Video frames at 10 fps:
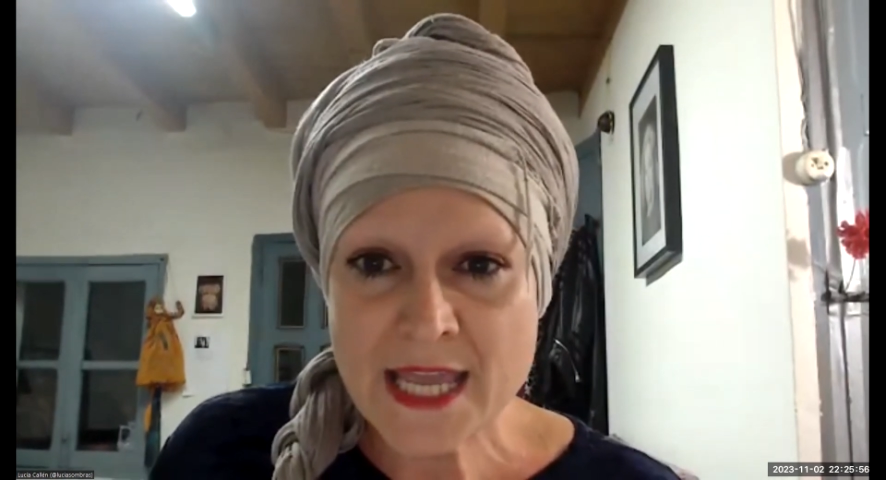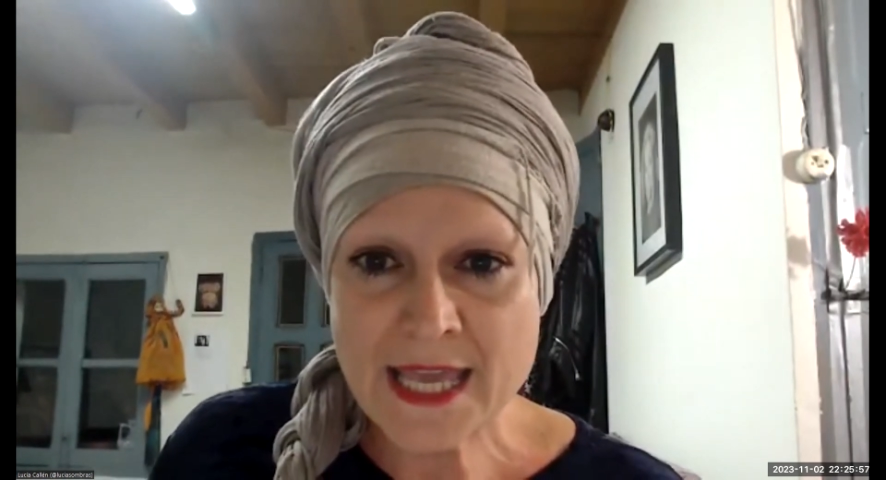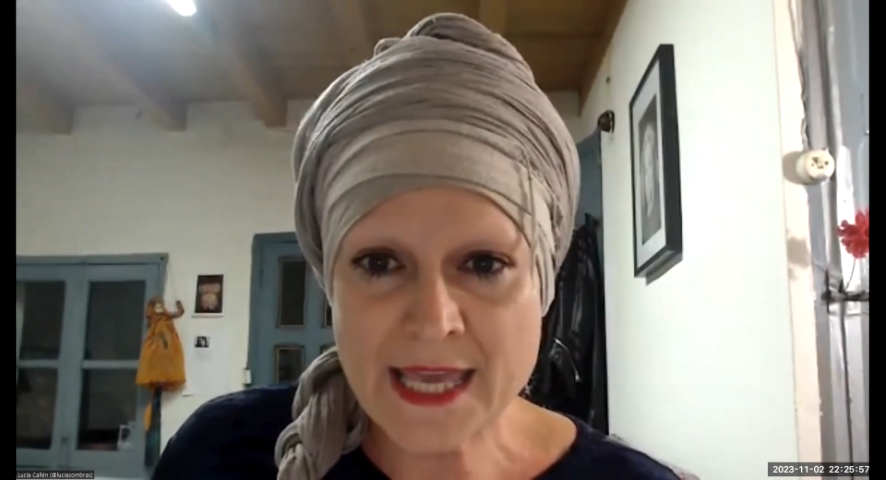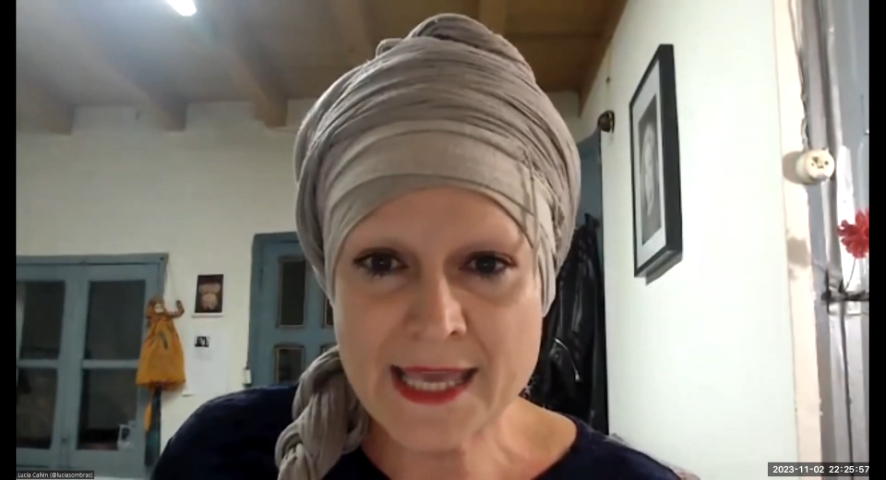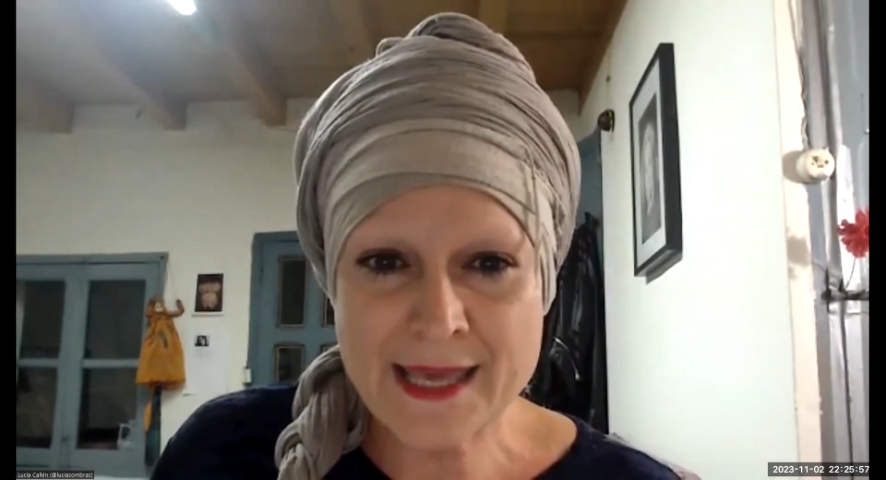
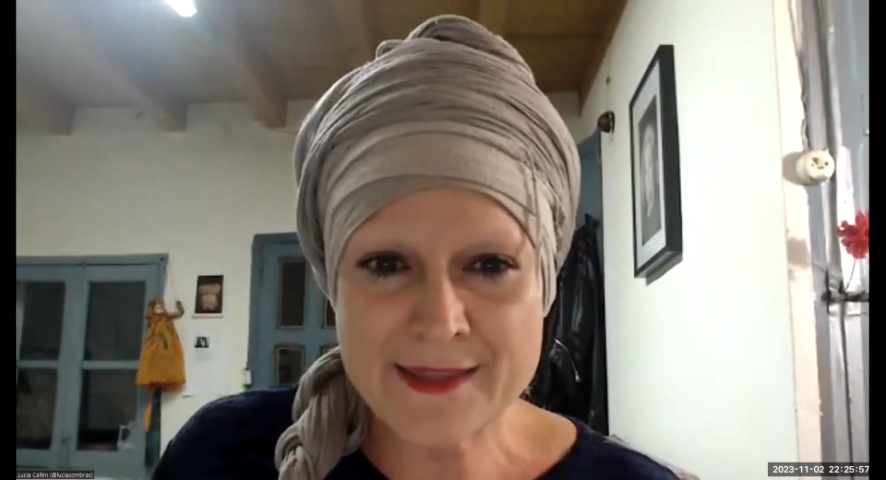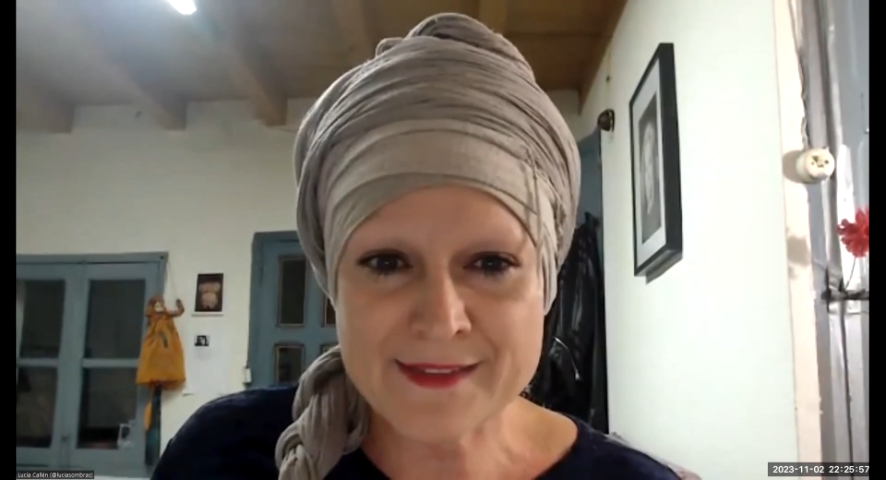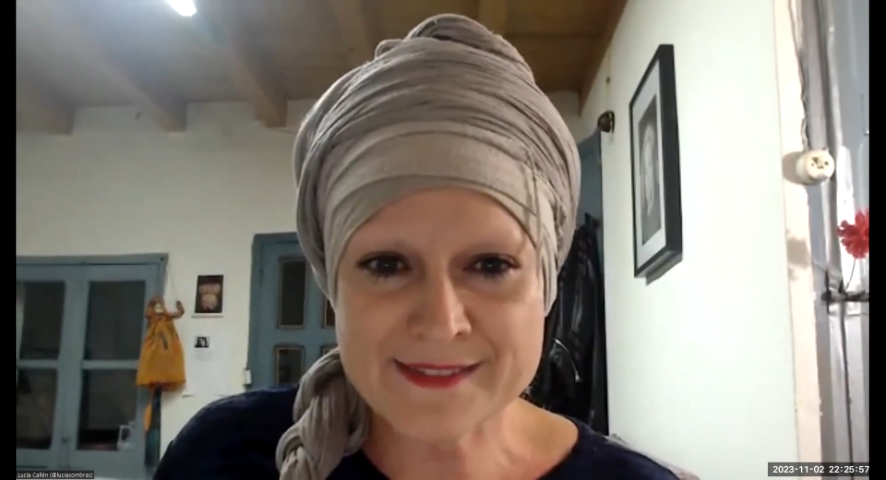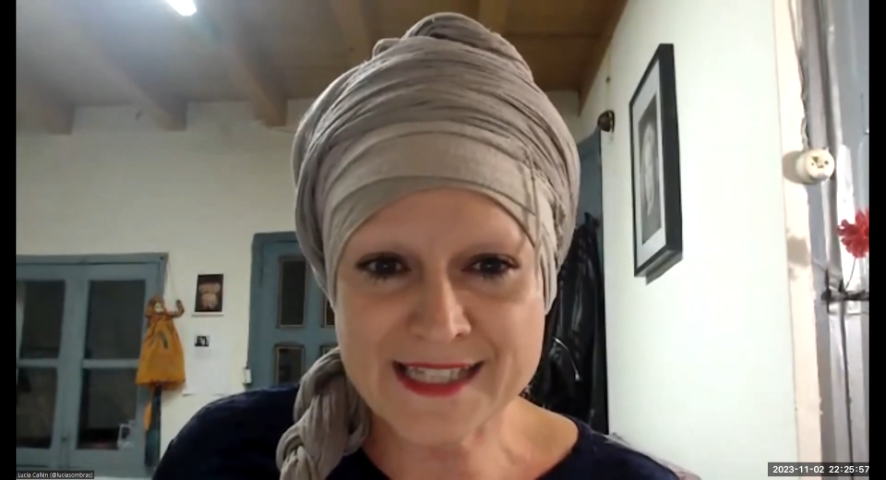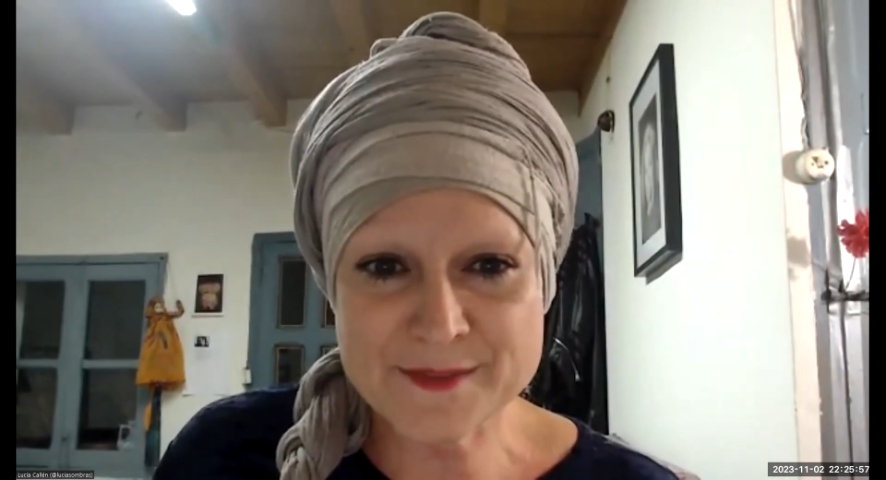
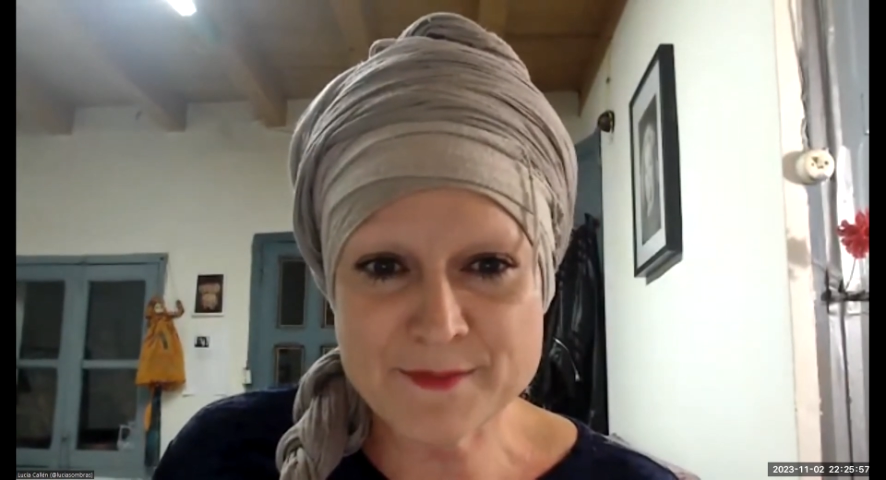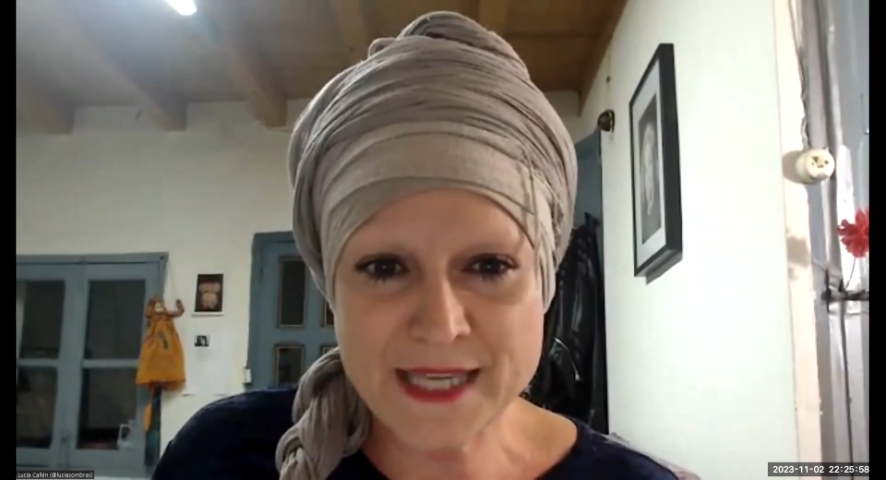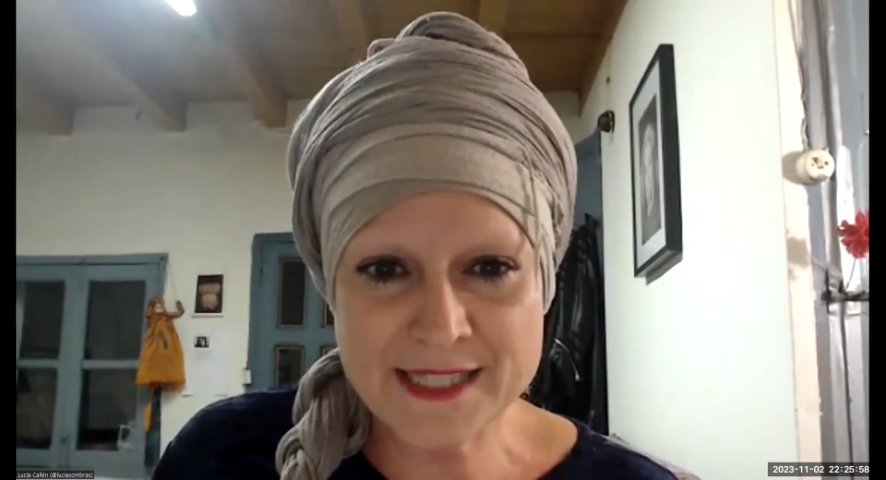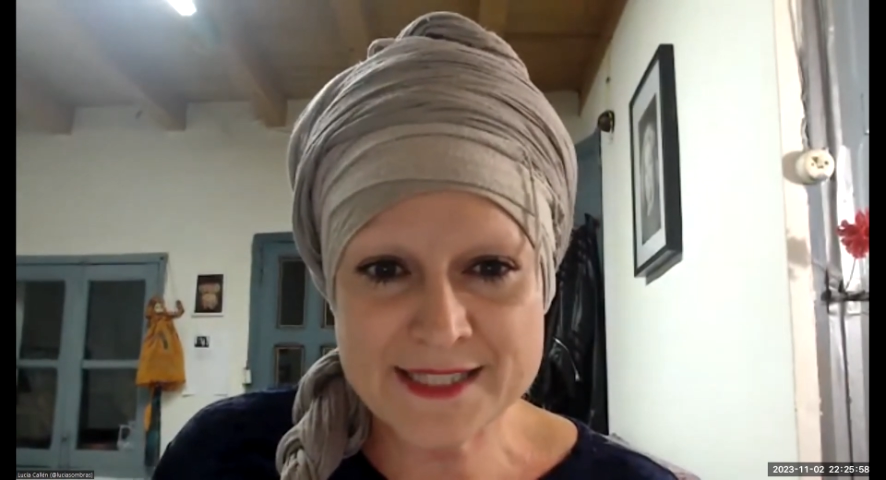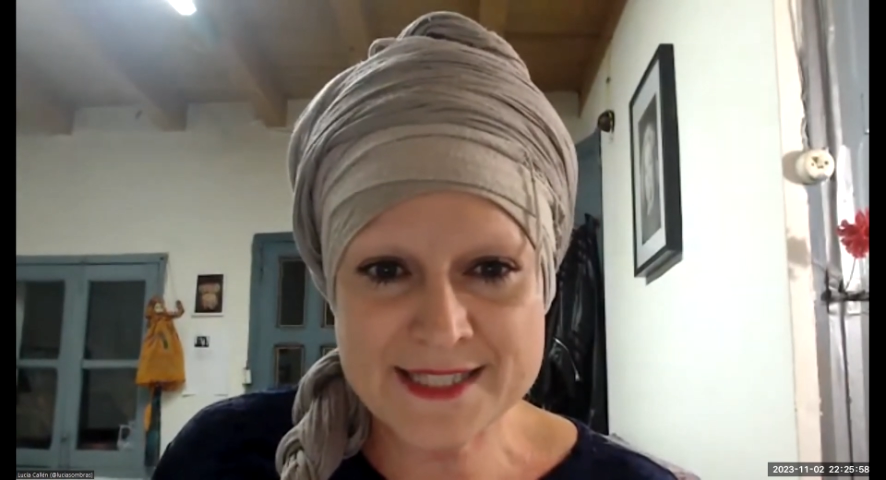that
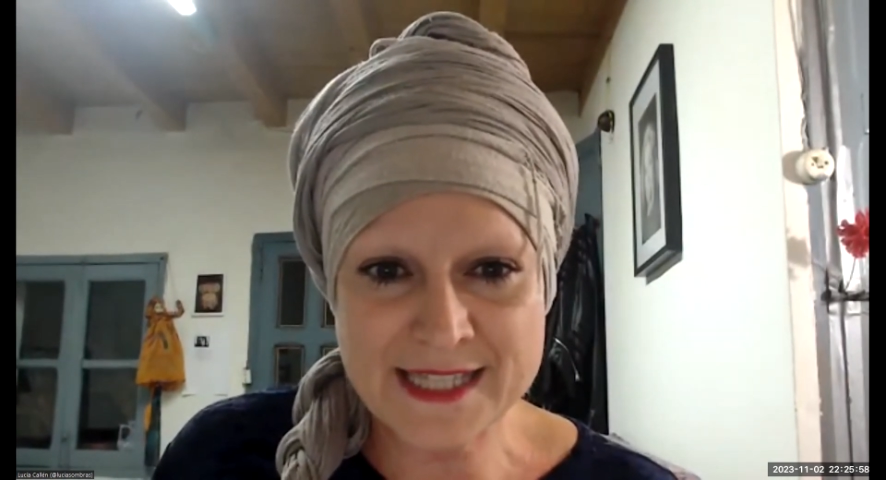means